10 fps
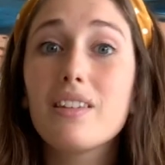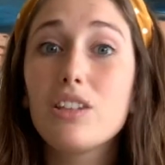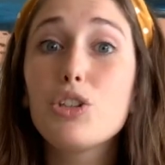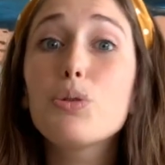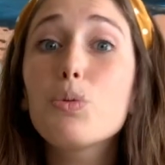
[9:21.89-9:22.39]

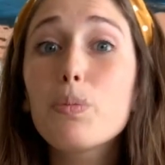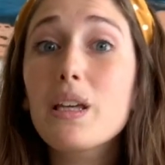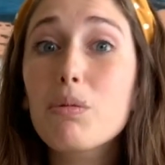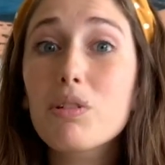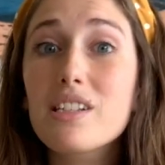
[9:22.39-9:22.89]
You will be
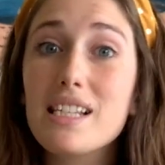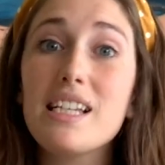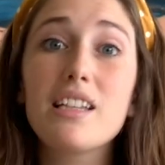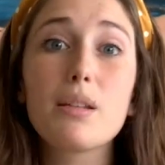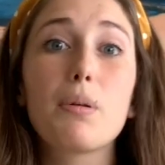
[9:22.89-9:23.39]
able to
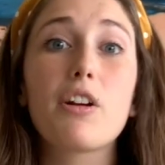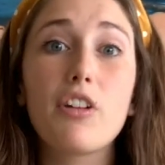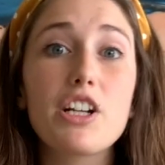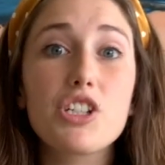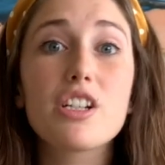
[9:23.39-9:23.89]
see in the
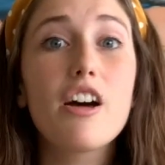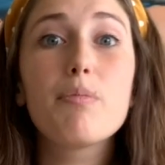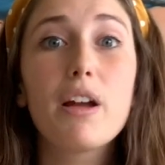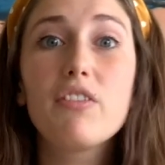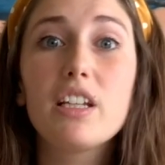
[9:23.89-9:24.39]
progression of
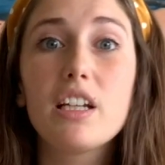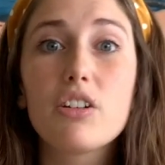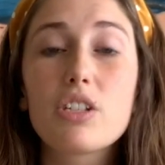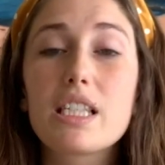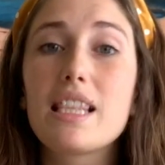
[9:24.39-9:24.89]
my
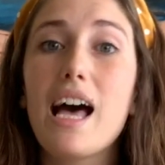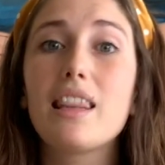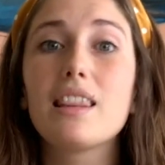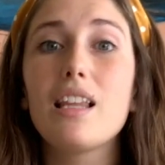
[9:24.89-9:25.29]
videos that